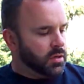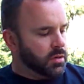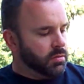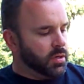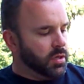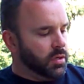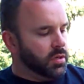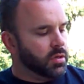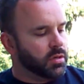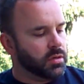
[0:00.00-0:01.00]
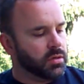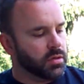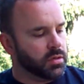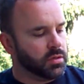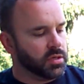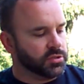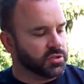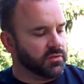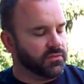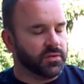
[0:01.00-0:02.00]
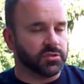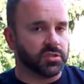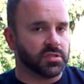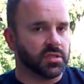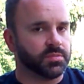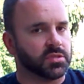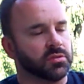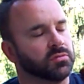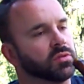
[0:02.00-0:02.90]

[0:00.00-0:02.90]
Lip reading: Alright, gotta try and finish this up soon.